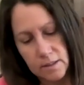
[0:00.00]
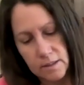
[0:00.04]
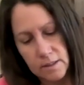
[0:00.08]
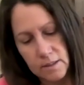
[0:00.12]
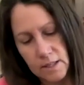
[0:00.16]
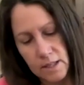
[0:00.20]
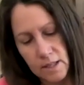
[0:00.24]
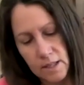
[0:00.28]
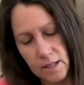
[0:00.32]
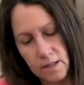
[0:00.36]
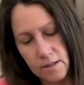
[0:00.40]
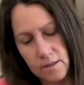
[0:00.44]

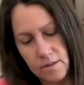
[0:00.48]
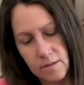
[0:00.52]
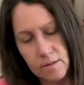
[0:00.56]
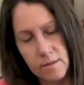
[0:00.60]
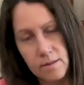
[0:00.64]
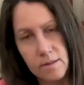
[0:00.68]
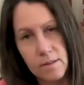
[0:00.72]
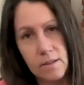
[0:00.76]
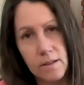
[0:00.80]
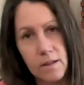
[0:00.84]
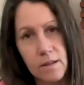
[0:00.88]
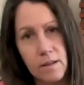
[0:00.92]

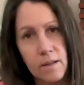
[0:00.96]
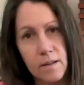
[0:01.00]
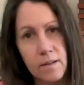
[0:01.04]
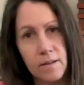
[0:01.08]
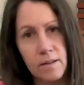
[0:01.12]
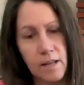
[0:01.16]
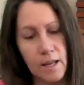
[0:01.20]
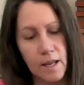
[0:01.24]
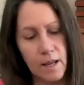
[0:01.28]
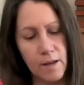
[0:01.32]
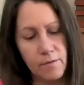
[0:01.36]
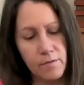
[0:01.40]
tears
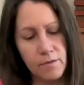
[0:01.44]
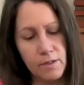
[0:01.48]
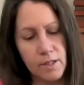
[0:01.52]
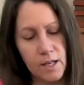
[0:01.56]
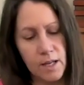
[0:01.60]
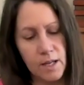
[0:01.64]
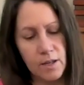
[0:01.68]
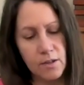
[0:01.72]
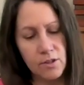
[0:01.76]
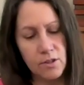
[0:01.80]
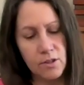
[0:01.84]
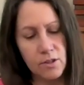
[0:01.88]
have
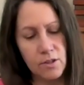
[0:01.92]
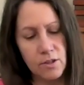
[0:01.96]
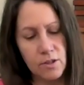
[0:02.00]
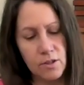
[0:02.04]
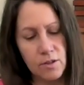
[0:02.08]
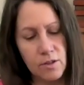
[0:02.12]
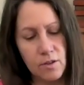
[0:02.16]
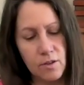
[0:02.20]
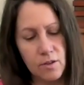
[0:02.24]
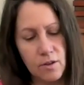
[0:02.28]
tension